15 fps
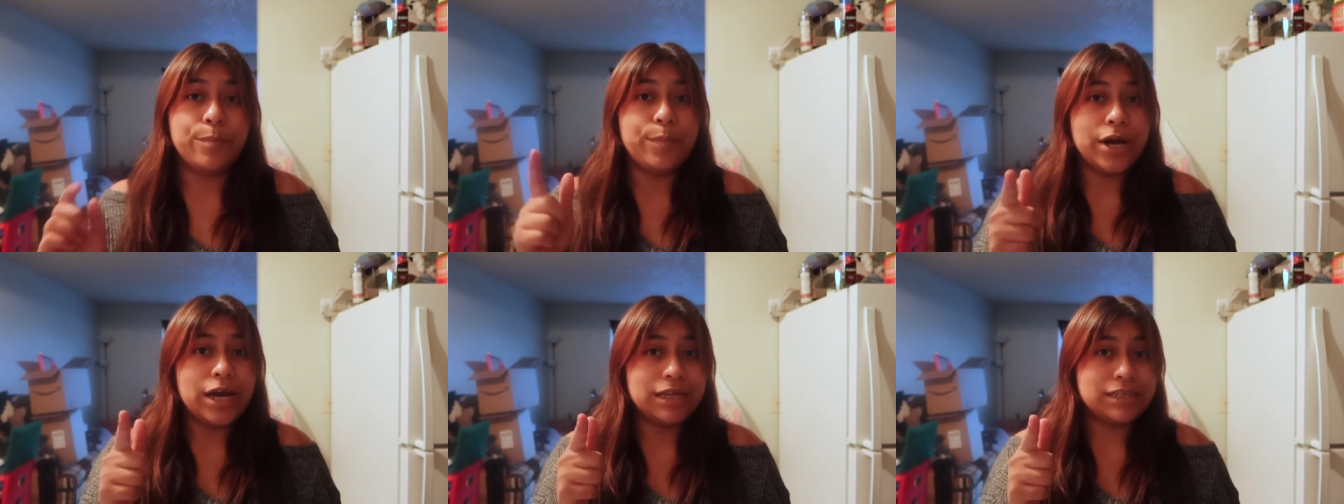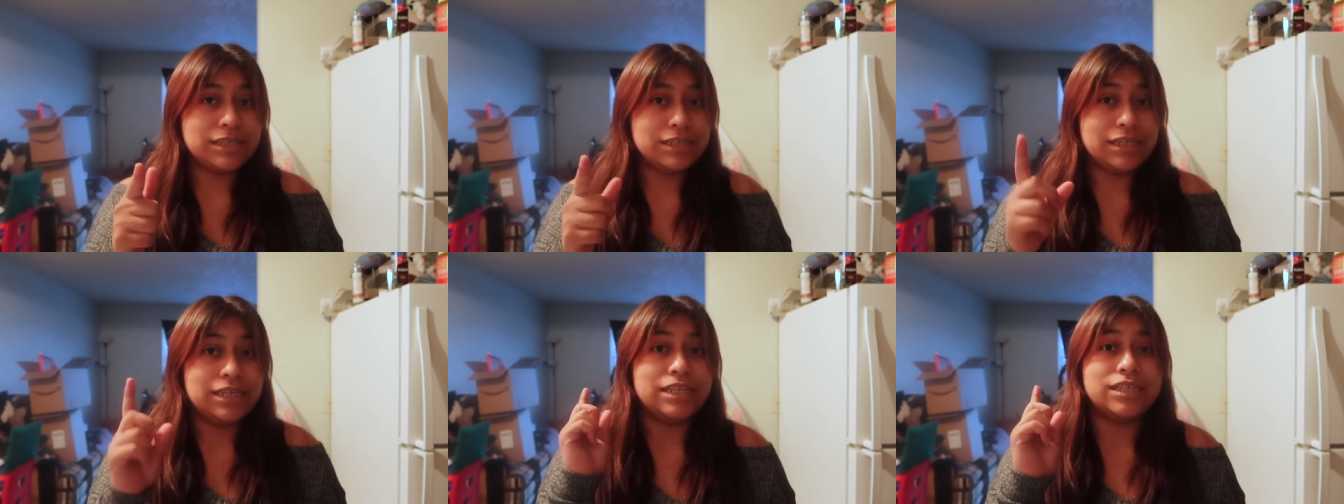
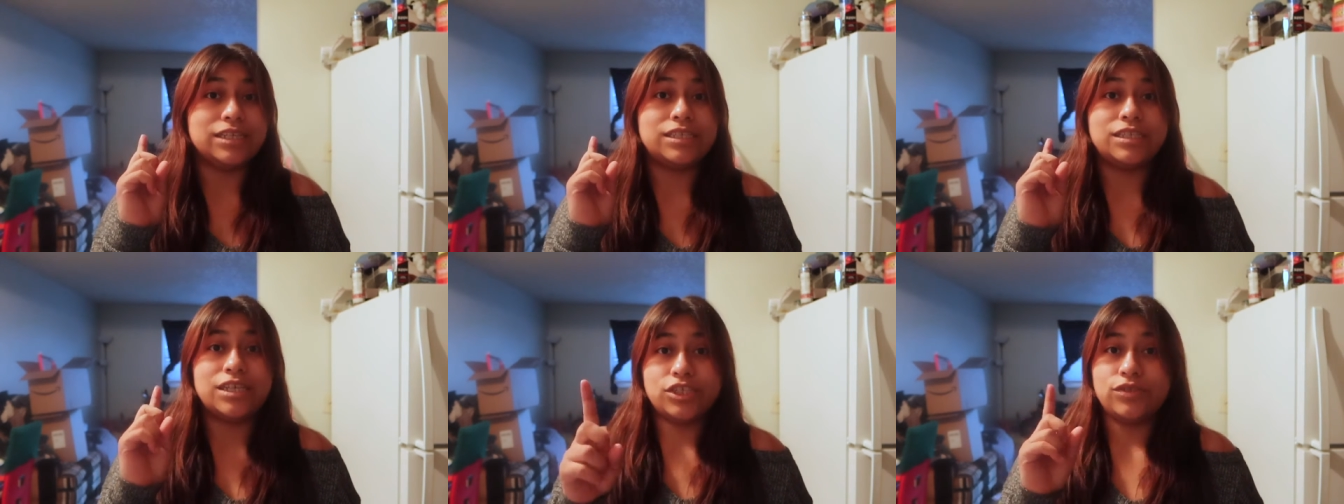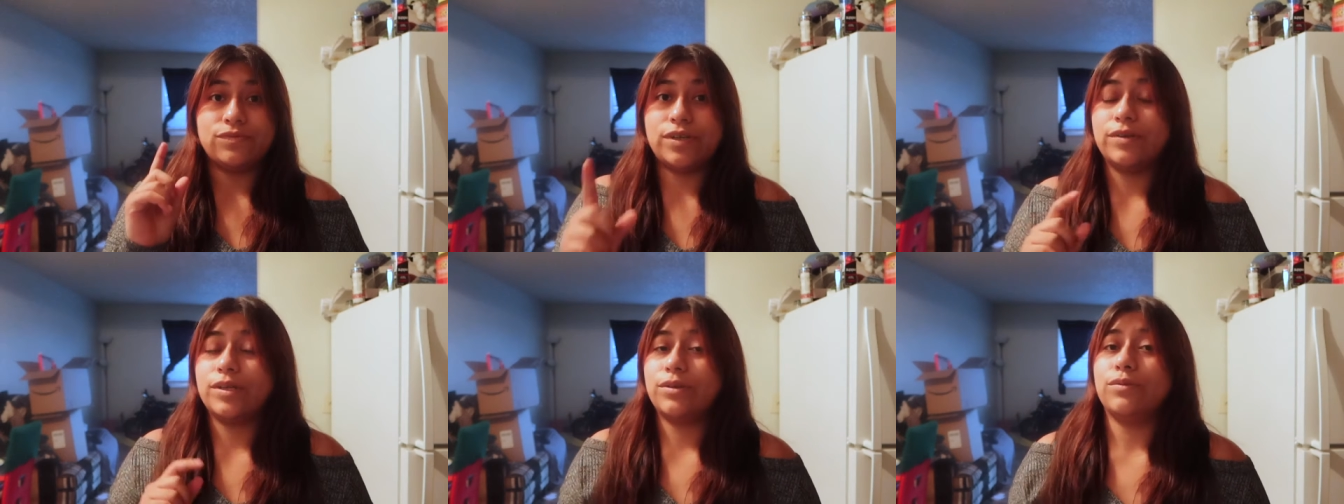But it is such a
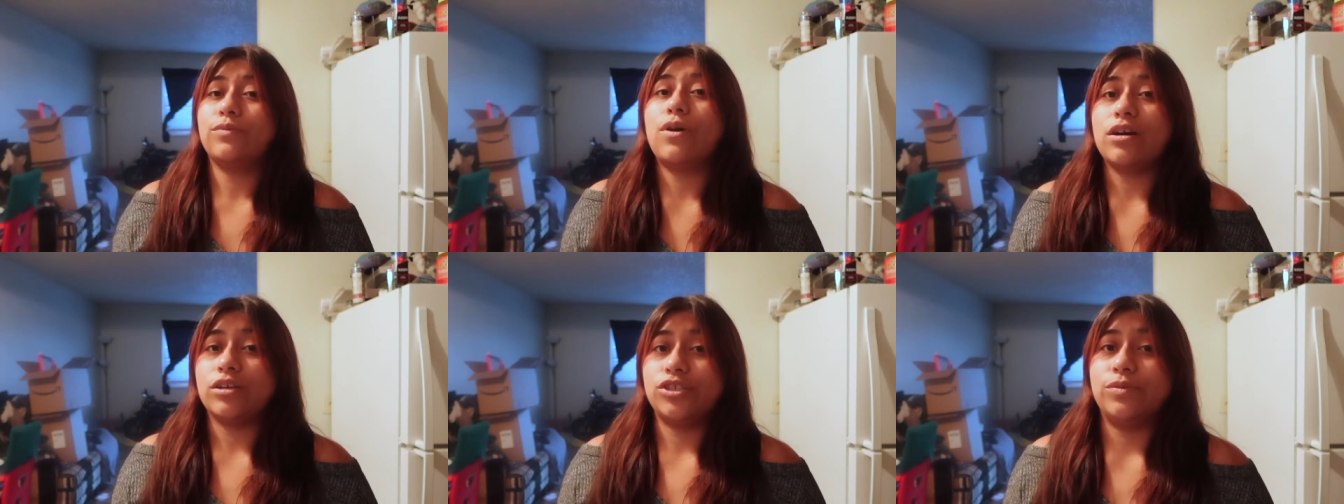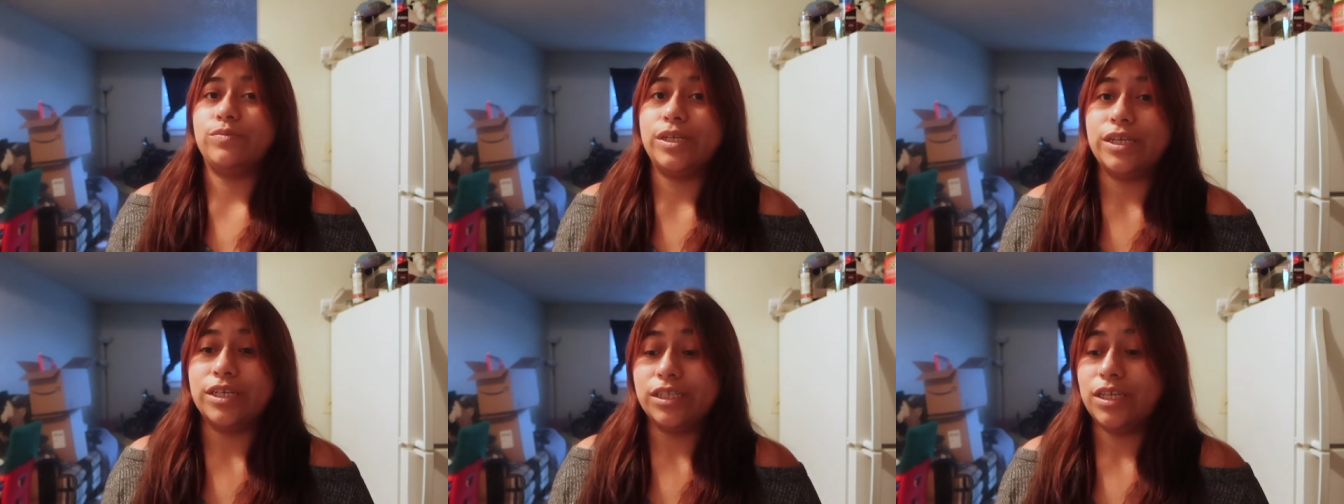very good washer
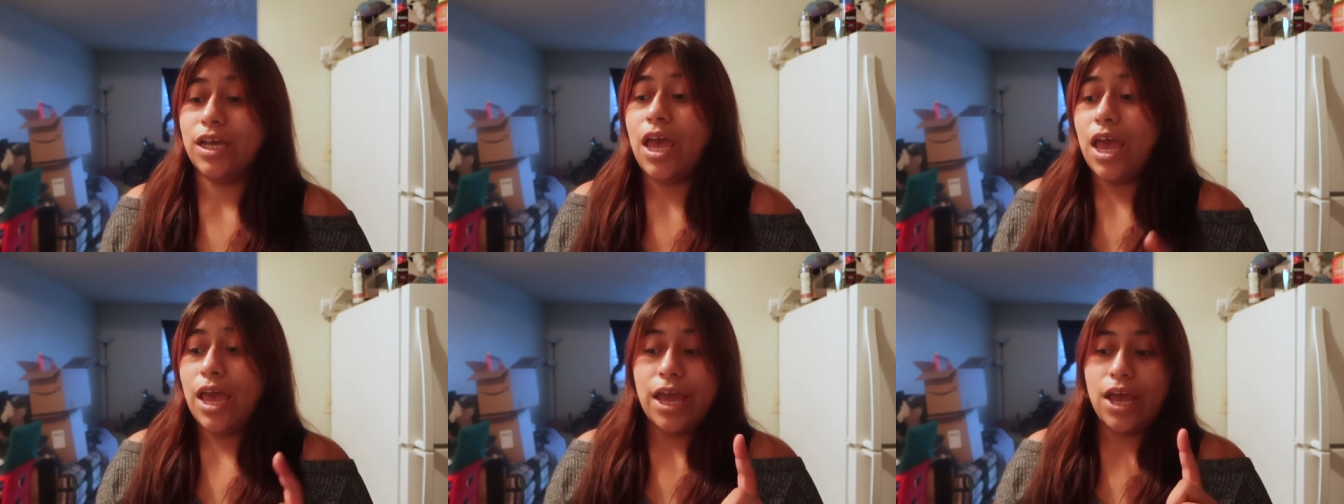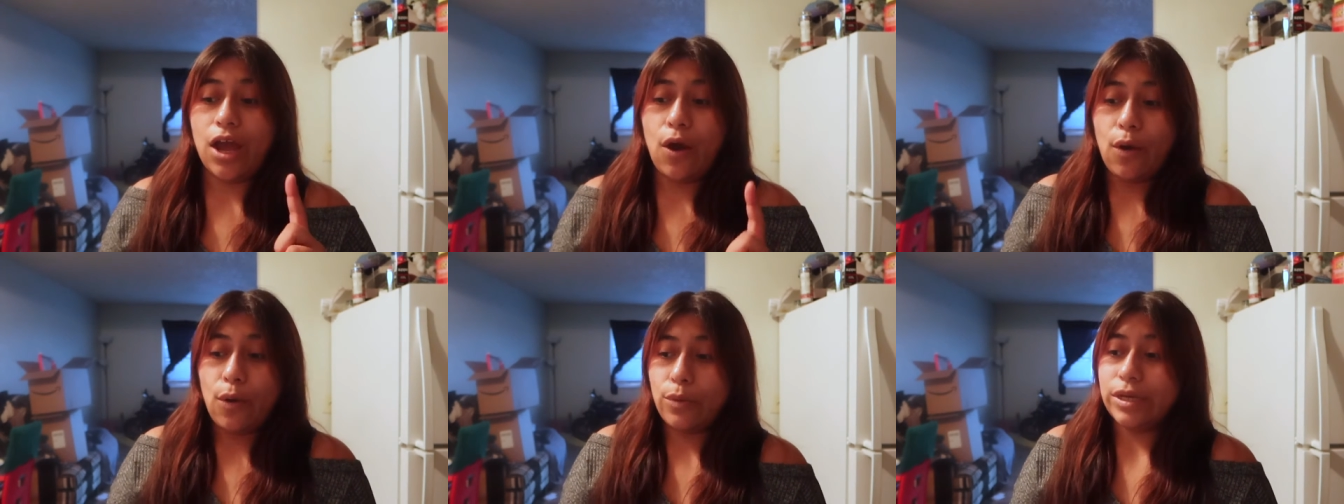because
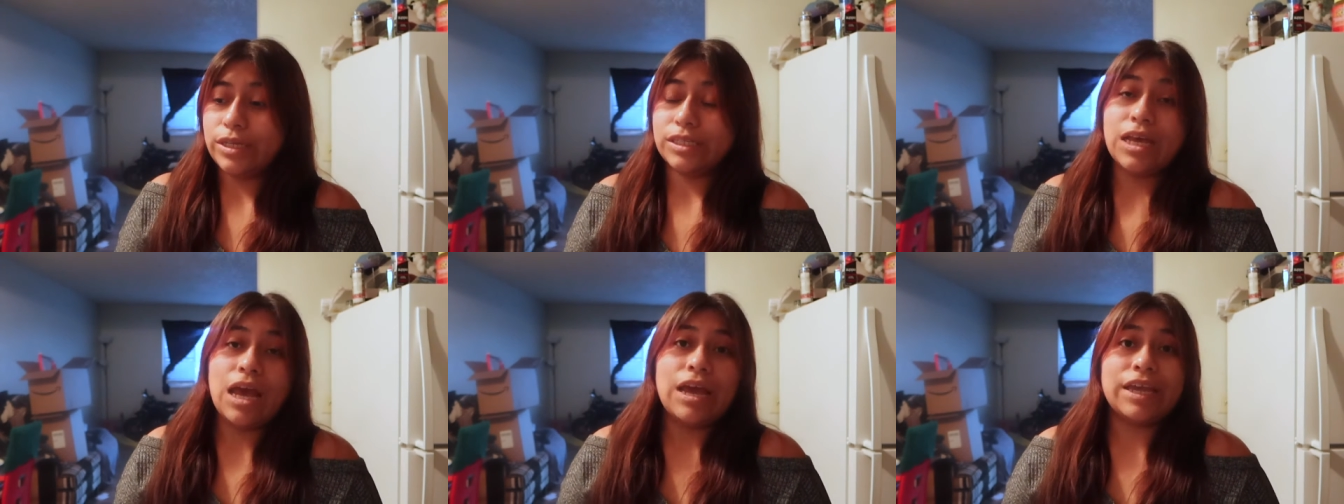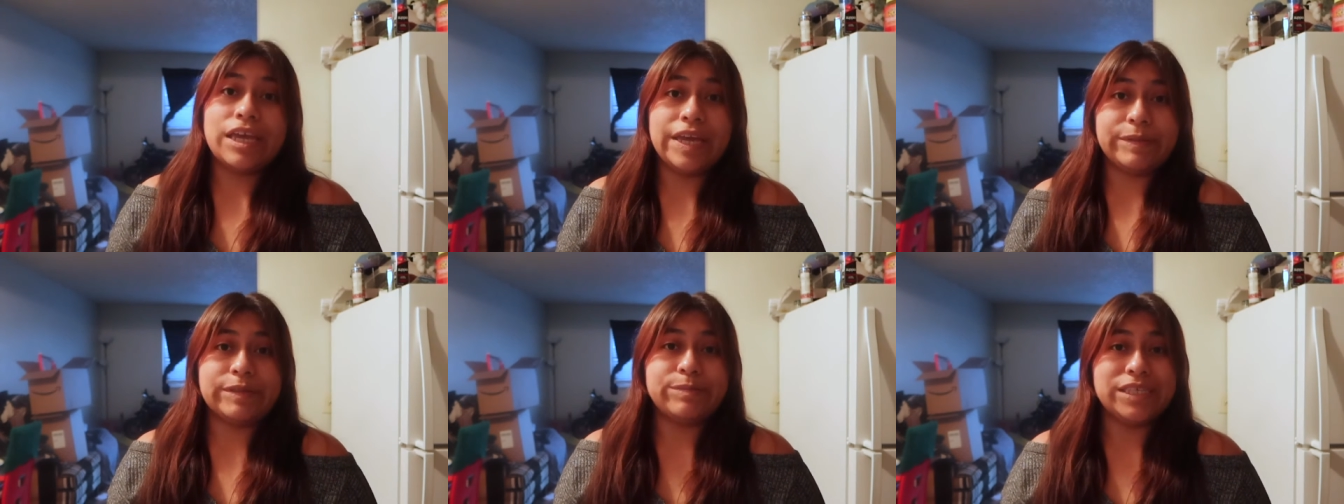it always
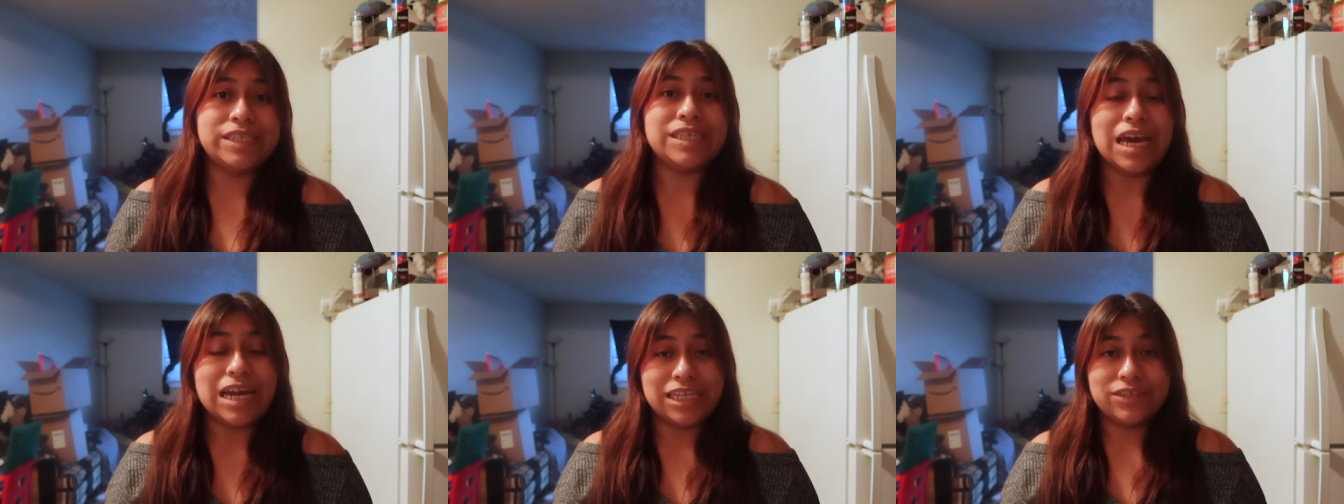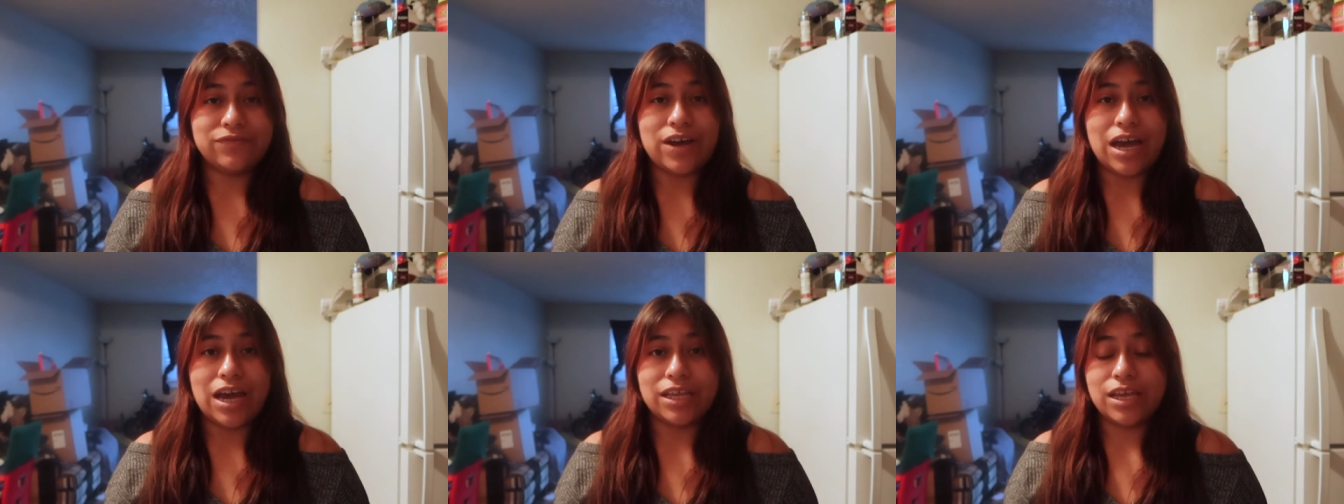keeps me
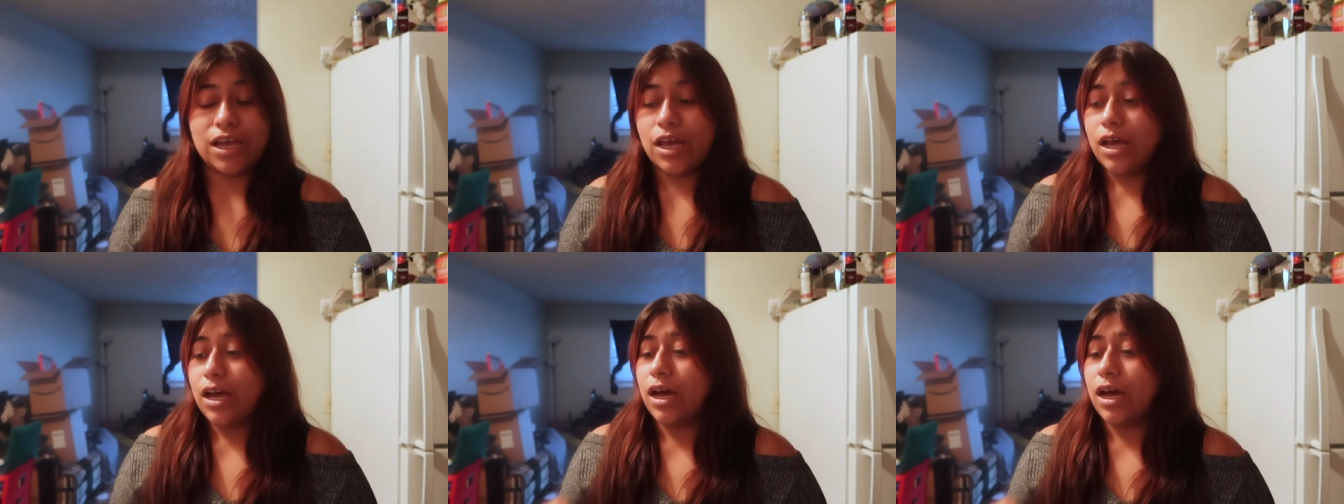satisfied.